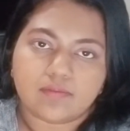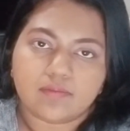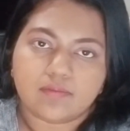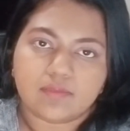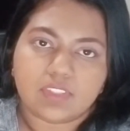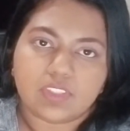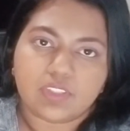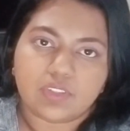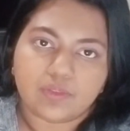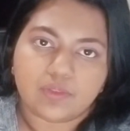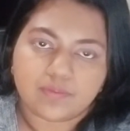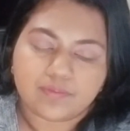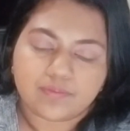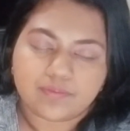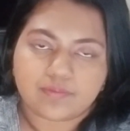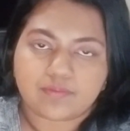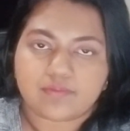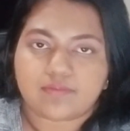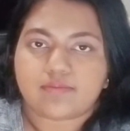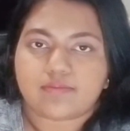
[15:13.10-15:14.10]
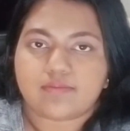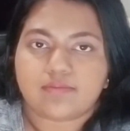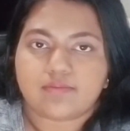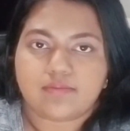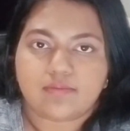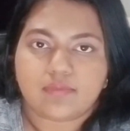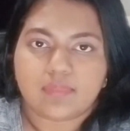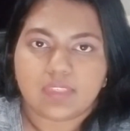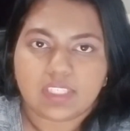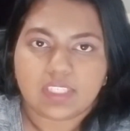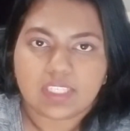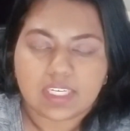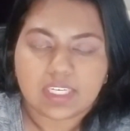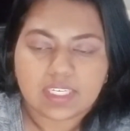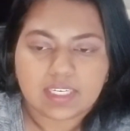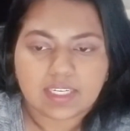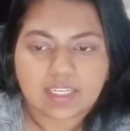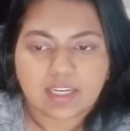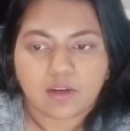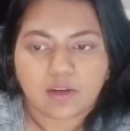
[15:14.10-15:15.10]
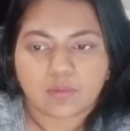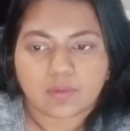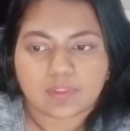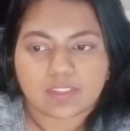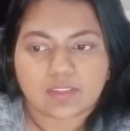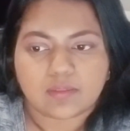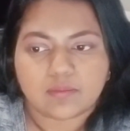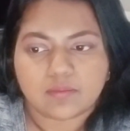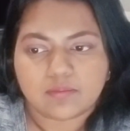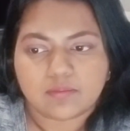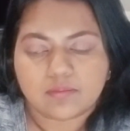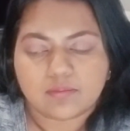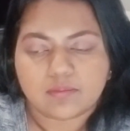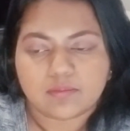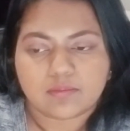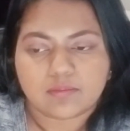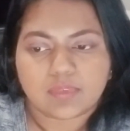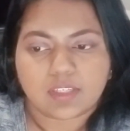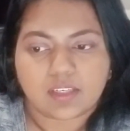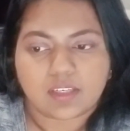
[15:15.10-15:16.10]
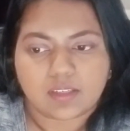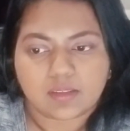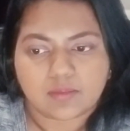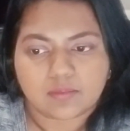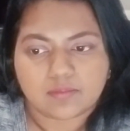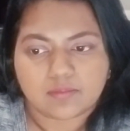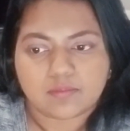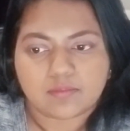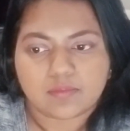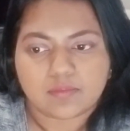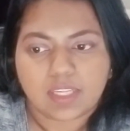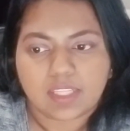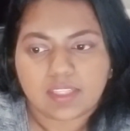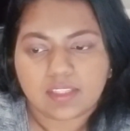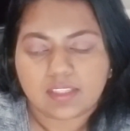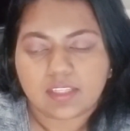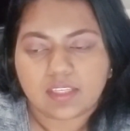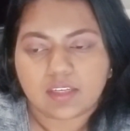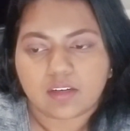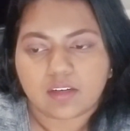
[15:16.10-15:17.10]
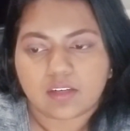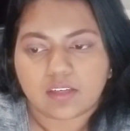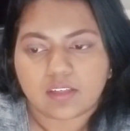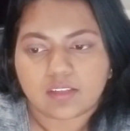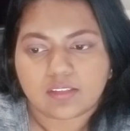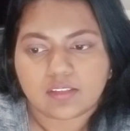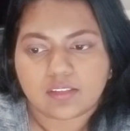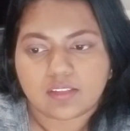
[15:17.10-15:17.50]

you know, get an account with them. And they are